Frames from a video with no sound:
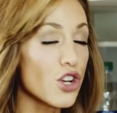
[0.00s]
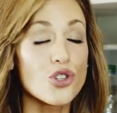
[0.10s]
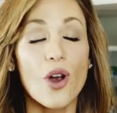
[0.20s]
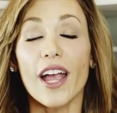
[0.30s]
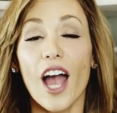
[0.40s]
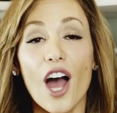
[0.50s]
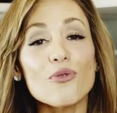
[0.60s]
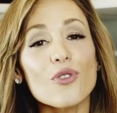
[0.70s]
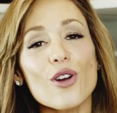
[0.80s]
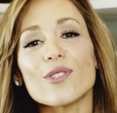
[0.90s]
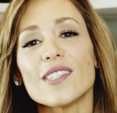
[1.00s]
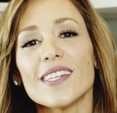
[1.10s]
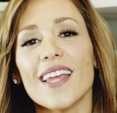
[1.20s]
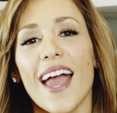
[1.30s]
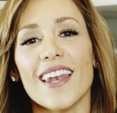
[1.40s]
Try
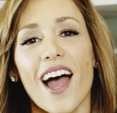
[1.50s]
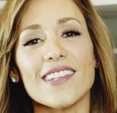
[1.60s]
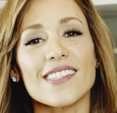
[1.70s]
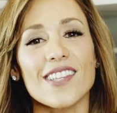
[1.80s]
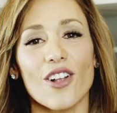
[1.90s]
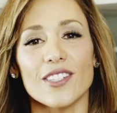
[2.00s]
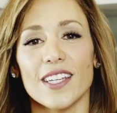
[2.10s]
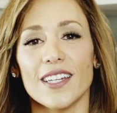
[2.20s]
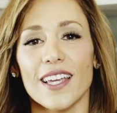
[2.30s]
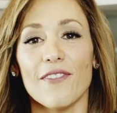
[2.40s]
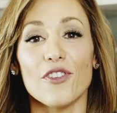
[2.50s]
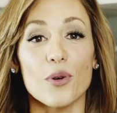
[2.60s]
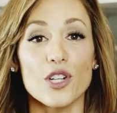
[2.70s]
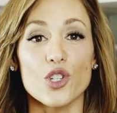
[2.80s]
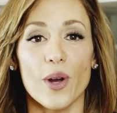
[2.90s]
unroasted and unsalted if
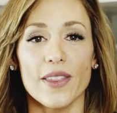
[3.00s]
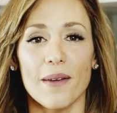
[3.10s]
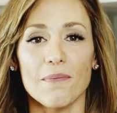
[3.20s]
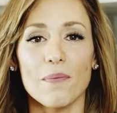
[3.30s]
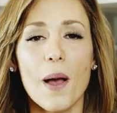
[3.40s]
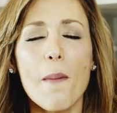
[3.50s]
you enjoy them.